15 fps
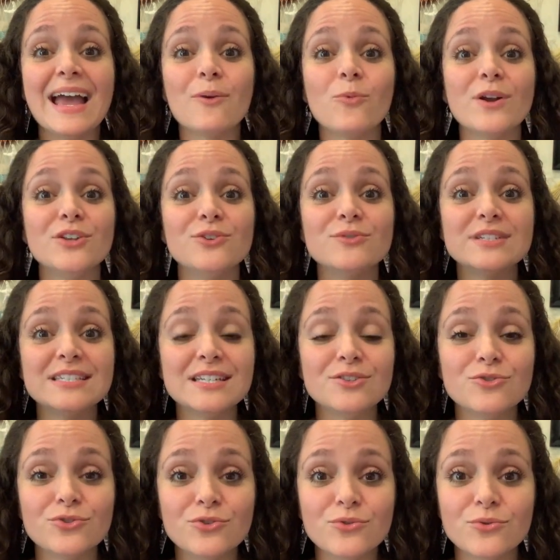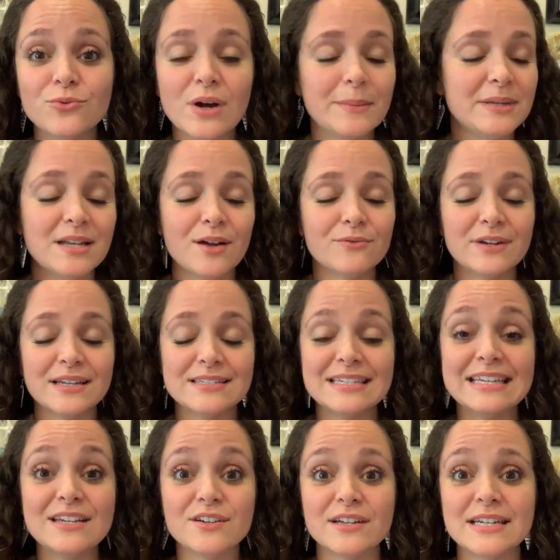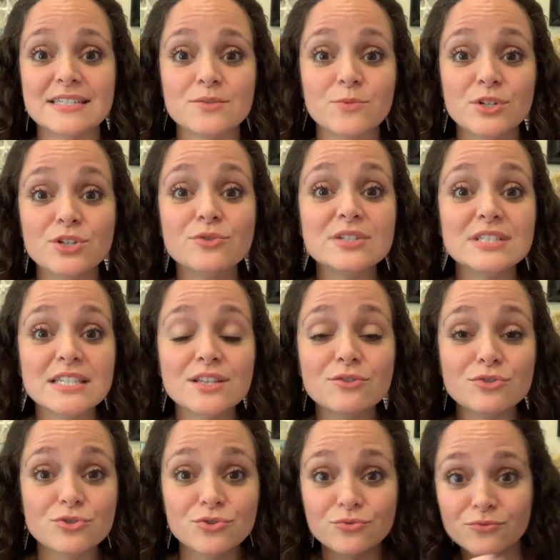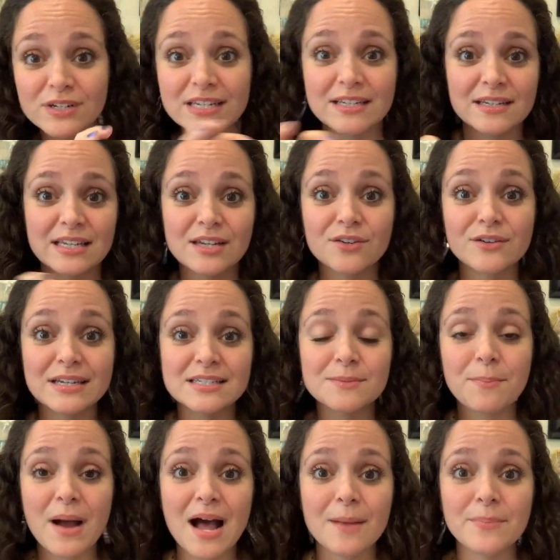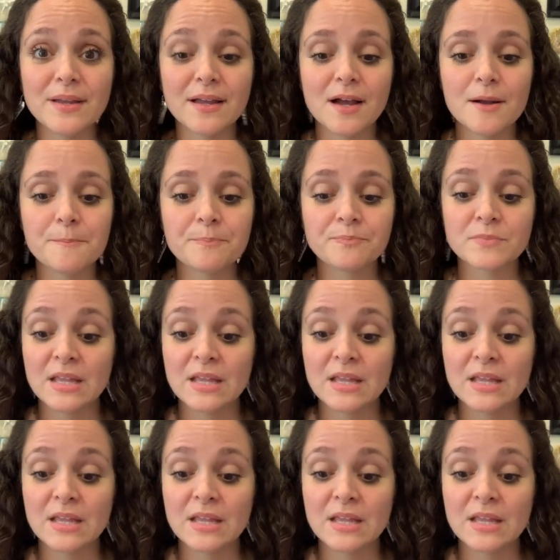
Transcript: And when you see earrings, when you see those new earrings popping up